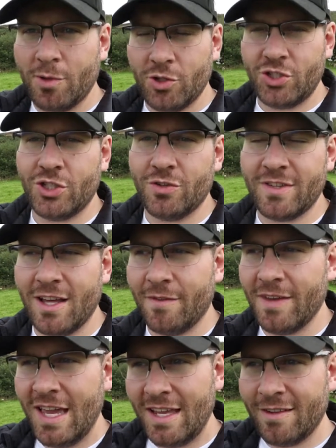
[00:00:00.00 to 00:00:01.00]
push
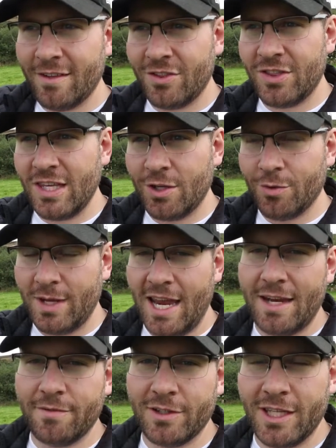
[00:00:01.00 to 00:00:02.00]
yourself to think
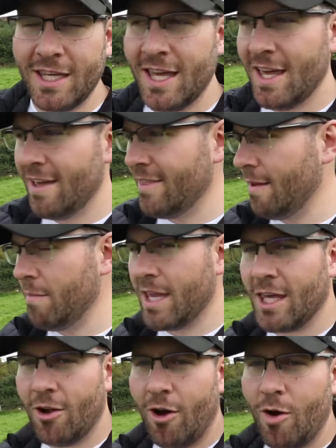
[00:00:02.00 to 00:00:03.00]
creatively that
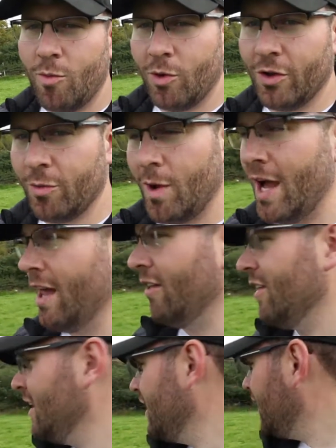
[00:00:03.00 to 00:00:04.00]
make it all
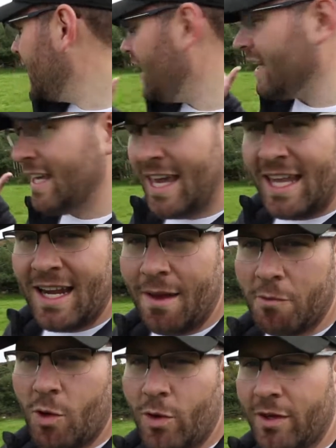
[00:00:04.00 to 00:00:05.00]
worthwhile. Again,
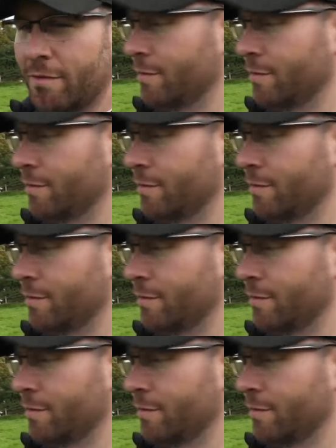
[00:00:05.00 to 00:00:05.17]
I'm going